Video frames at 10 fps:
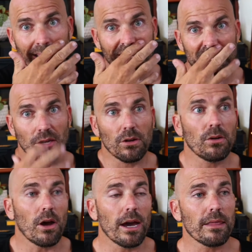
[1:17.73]

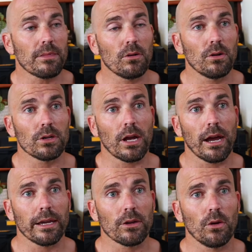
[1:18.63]
So I thought
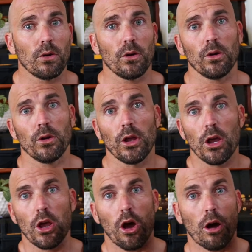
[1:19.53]
I could
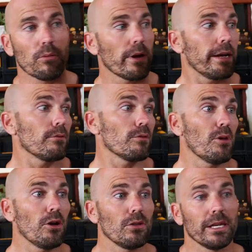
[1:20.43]
operate it
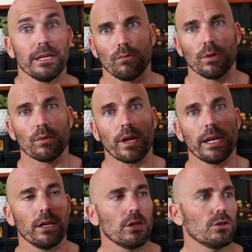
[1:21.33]
remotely with a
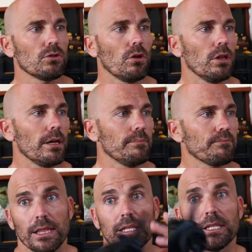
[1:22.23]
radio controller.
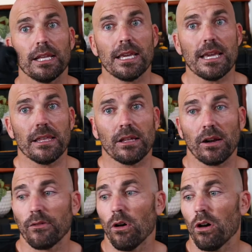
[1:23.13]
This thing here that
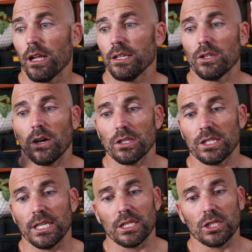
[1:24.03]
I've got has got
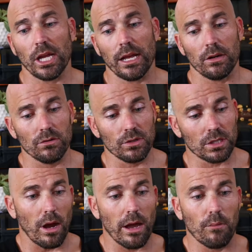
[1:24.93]
6
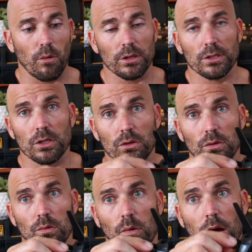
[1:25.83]
channels. I want
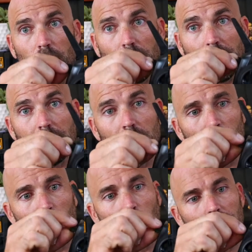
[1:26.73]
to wire it
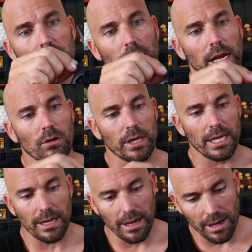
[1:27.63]
into one channel
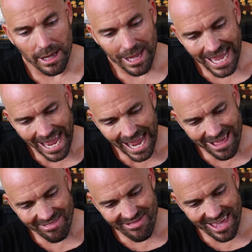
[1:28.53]
here,
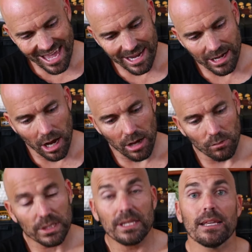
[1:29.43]
and then I
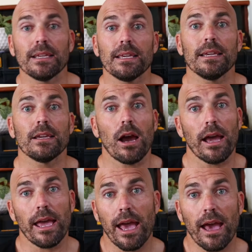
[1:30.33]
was thinking
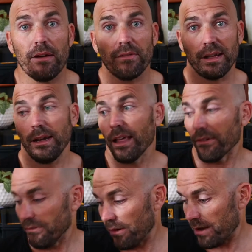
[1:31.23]
I have
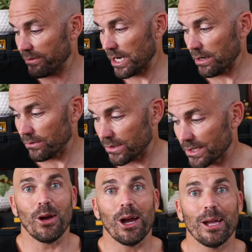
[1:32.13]
another 5
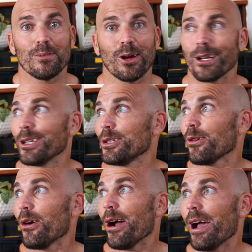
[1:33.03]
channels. I'm going to
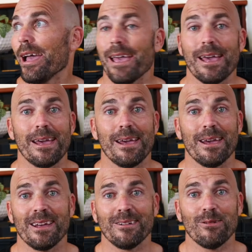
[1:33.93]
try
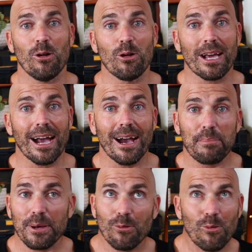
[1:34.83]
and hook
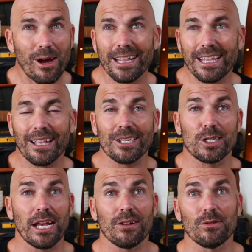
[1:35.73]
up one of the other
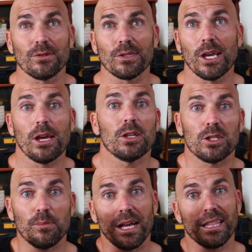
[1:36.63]
channels
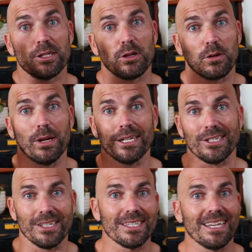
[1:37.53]
to my electric
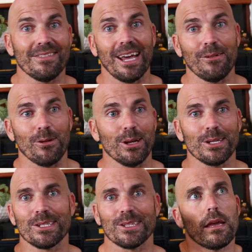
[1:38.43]
winch and see if that
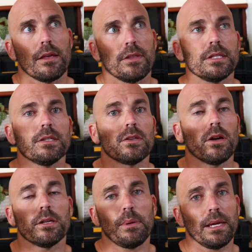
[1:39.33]
works. This is
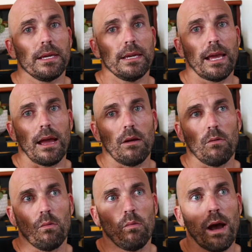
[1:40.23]
going to be
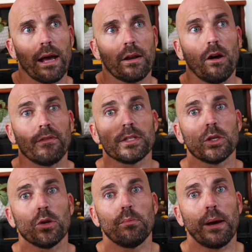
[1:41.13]
one of a
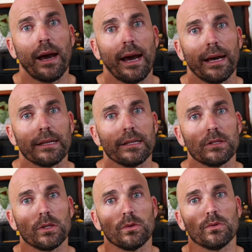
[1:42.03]
2-part
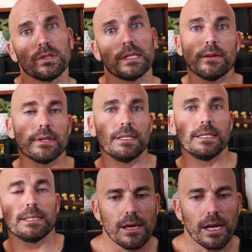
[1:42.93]
little
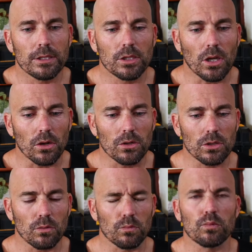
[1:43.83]
series. I
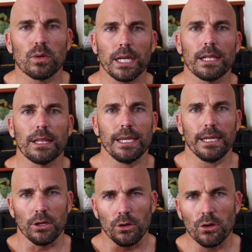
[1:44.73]
don't
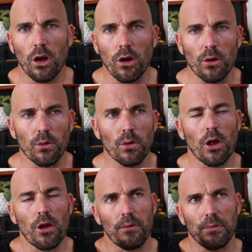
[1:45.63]
really know
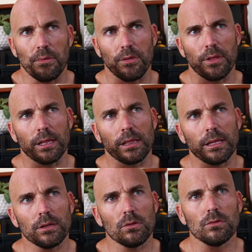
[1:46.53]
the
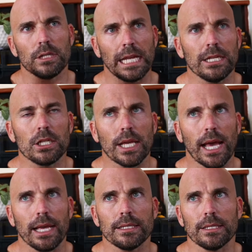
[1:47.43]
little niche
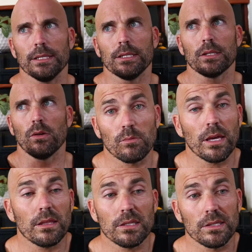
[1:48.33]
cases
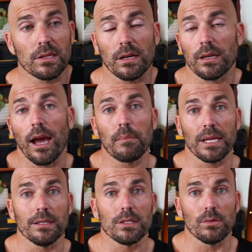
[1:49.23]
where this is going to come
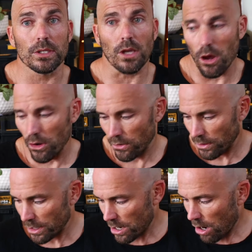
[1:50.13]
into its own.